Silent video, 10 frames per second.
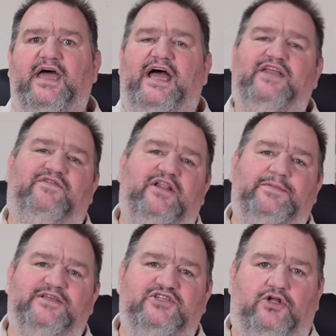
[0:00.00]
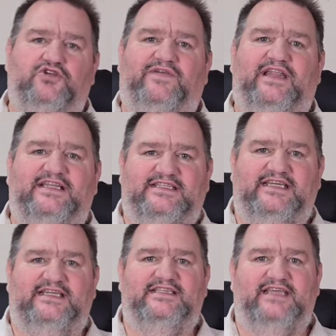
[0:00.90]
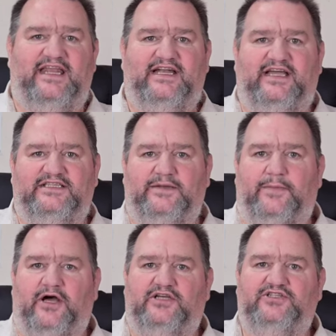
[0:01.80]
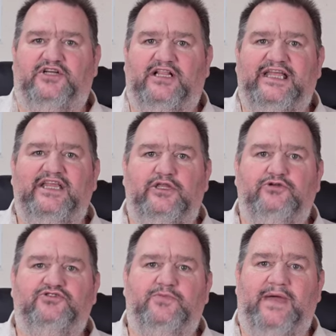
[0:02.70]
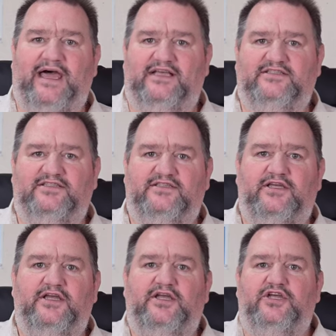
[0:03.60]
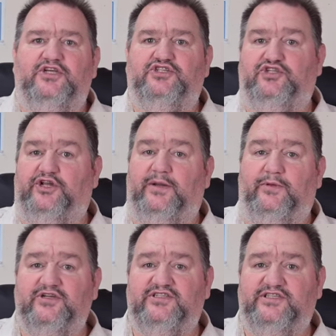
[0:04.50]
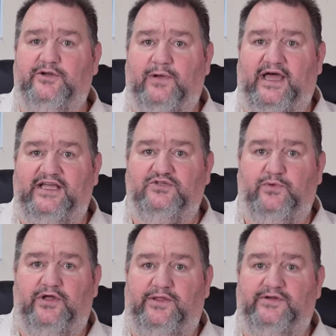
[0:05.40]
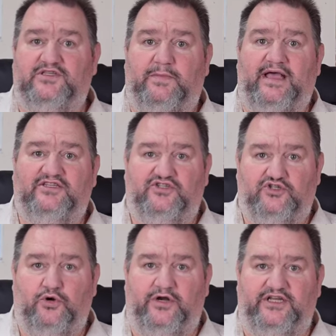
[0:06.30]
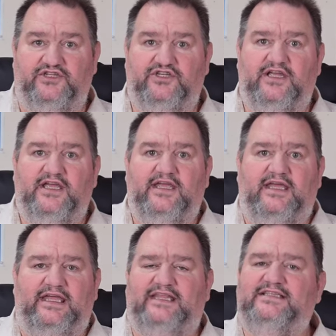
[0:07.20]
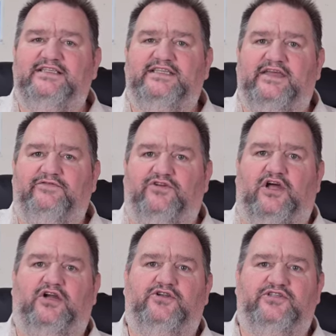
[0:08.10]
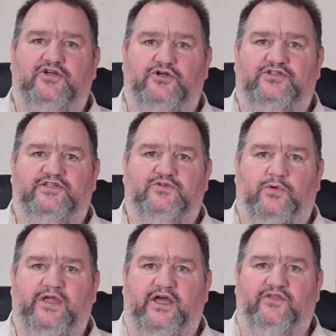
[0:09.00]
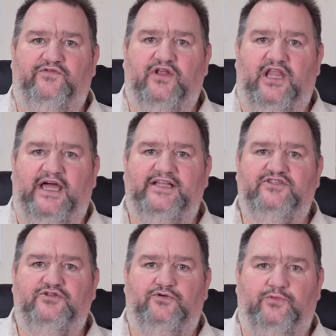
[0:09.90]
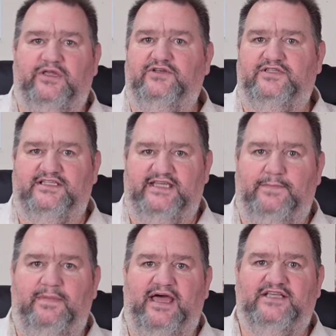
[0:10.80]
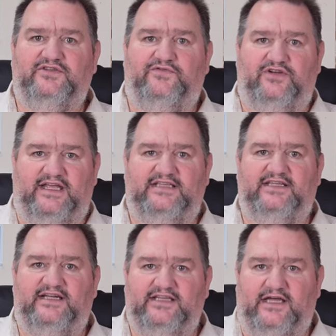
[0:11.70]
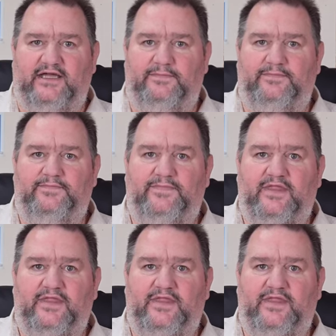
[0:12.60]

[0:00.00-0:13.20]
I developed this ultraviolet C sanitizing box to clean used masks should an emergency arise where there is a mask shortage. It isn't safe for doctors and nurses working on the front lines to reuse the same mask for days at a time.